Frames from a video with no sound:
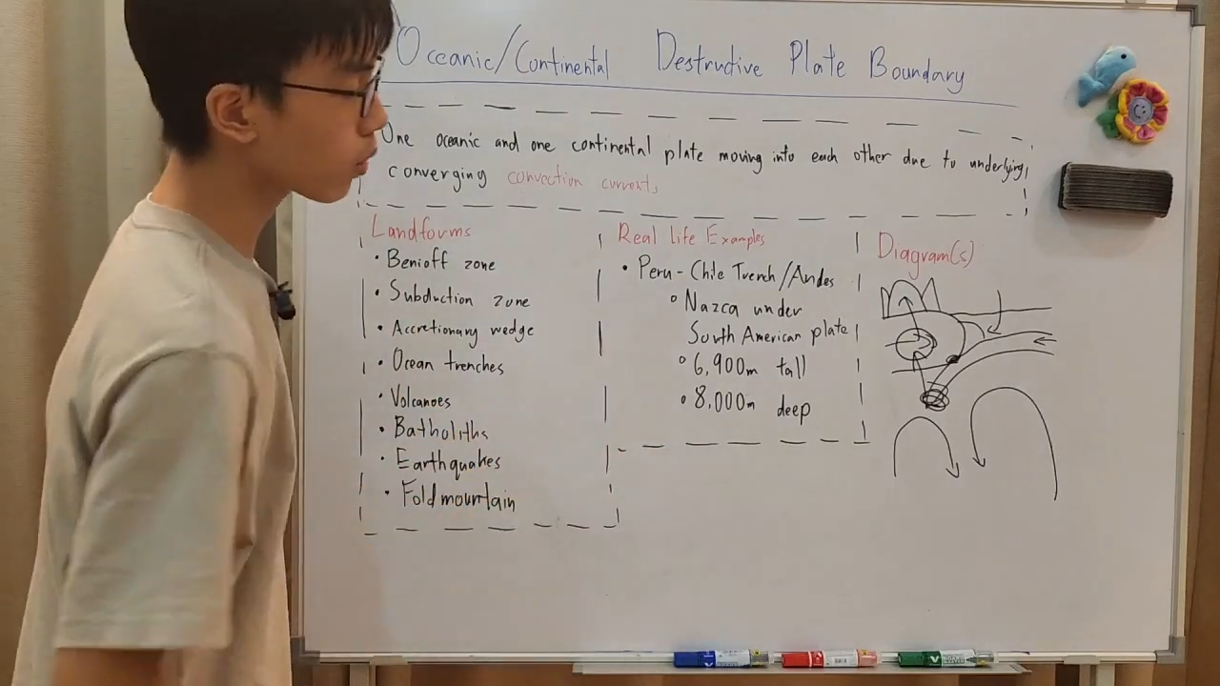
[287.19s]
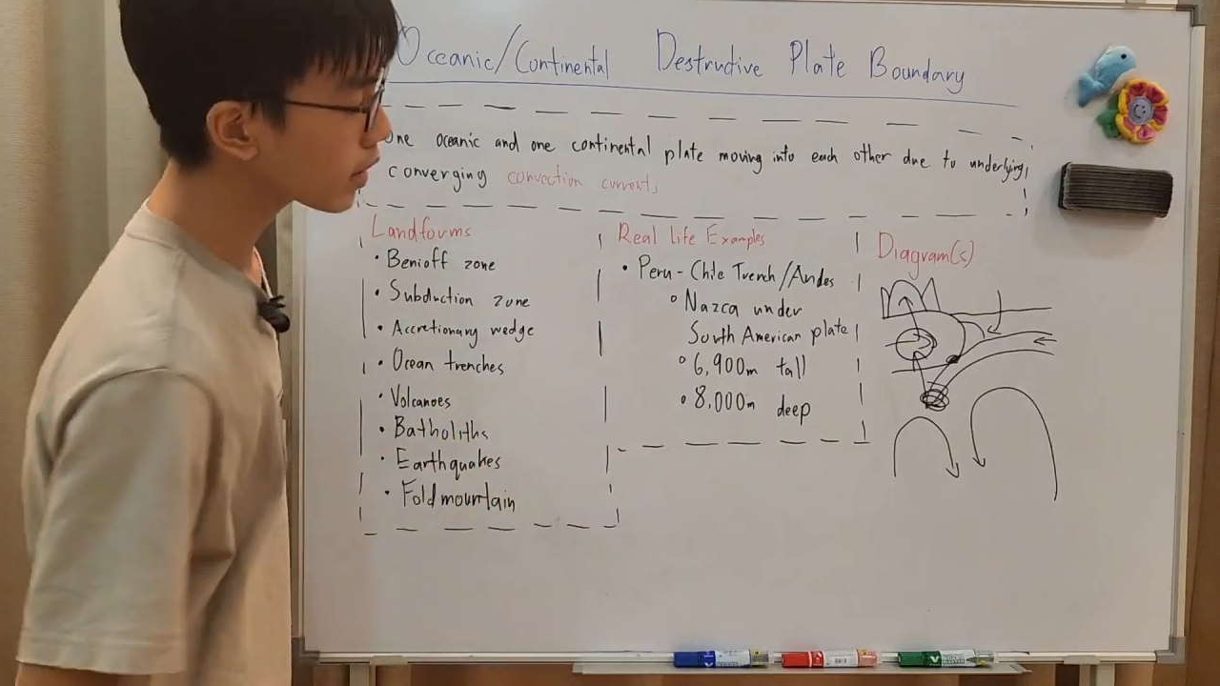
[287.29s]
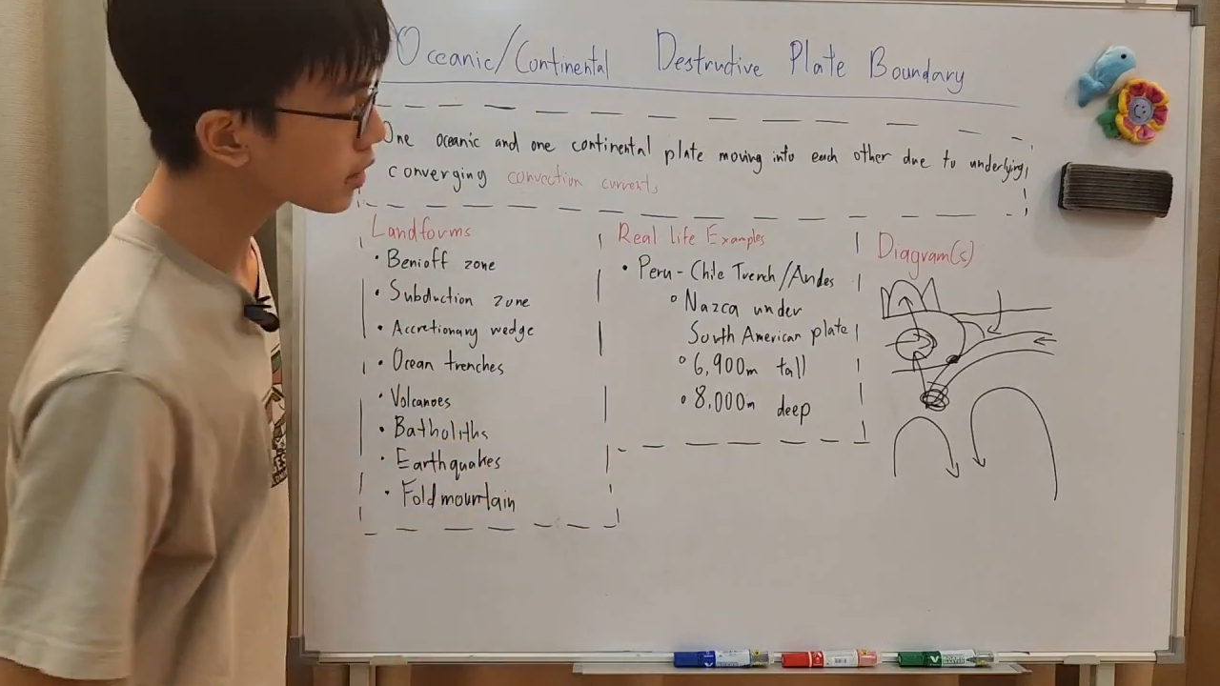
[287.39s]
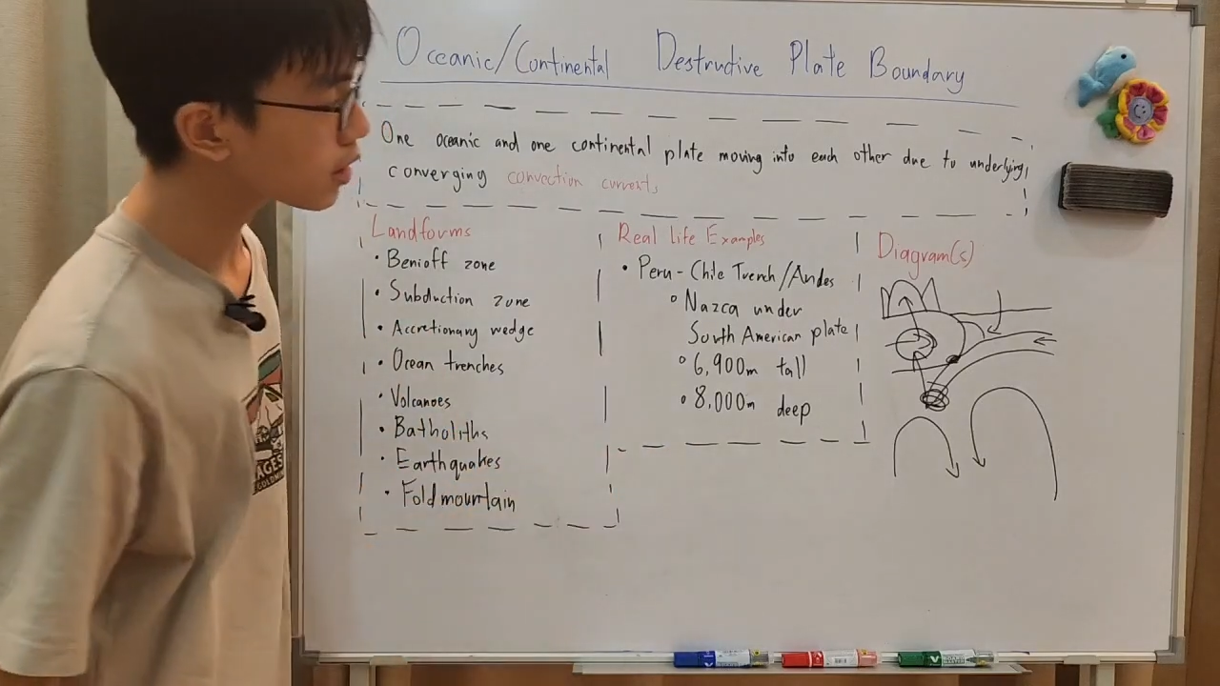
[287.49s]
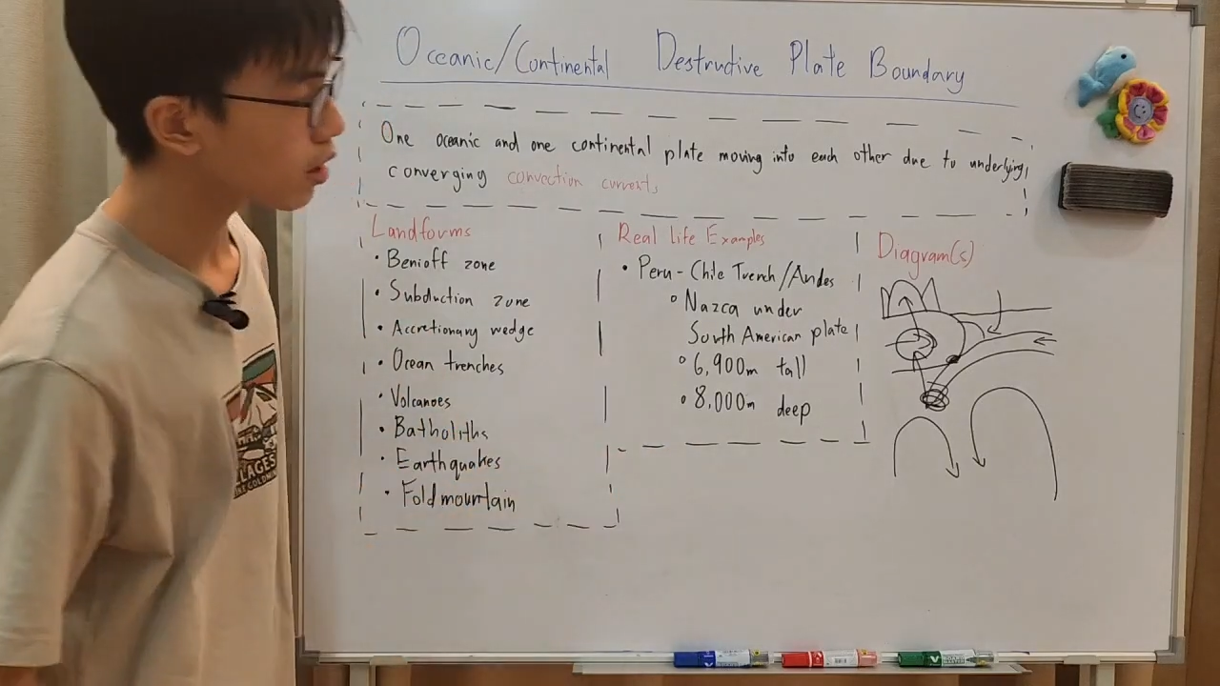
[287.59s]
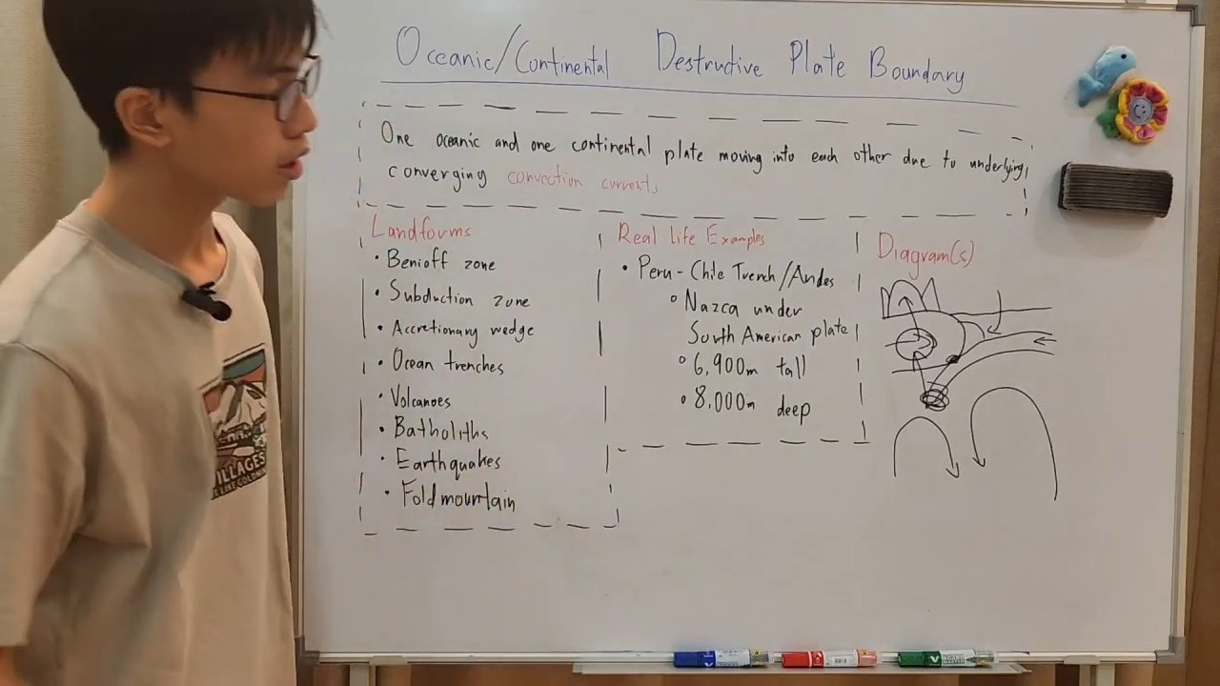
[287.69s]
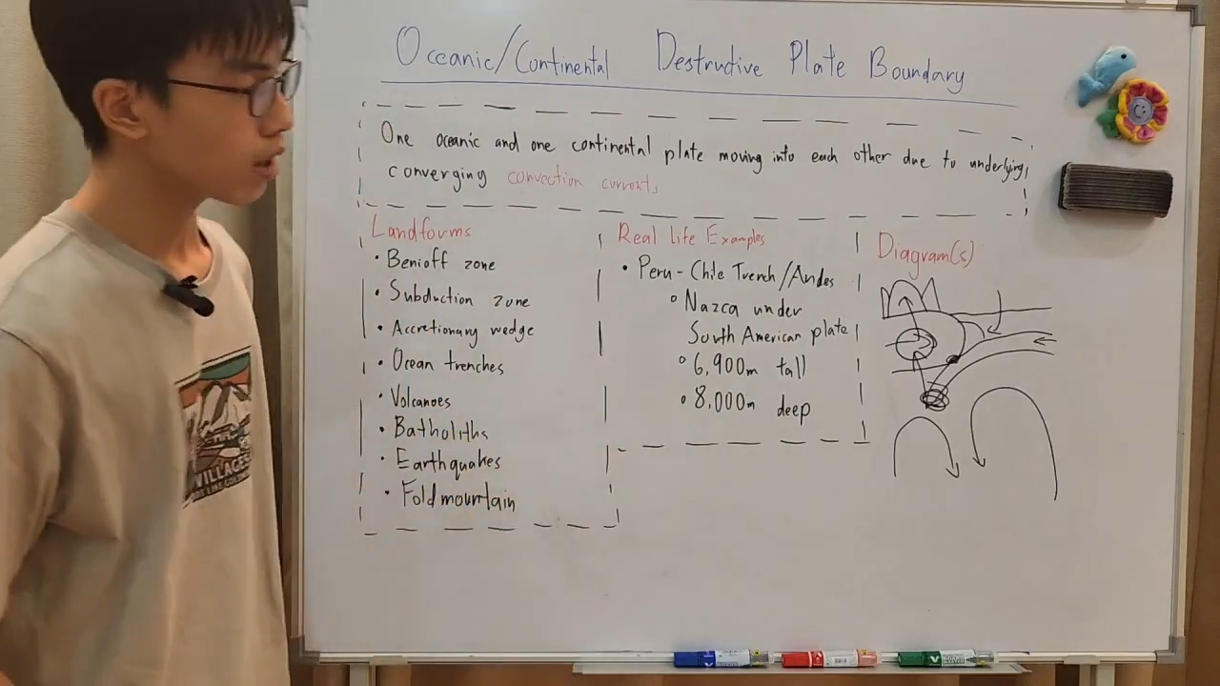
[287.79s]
wise,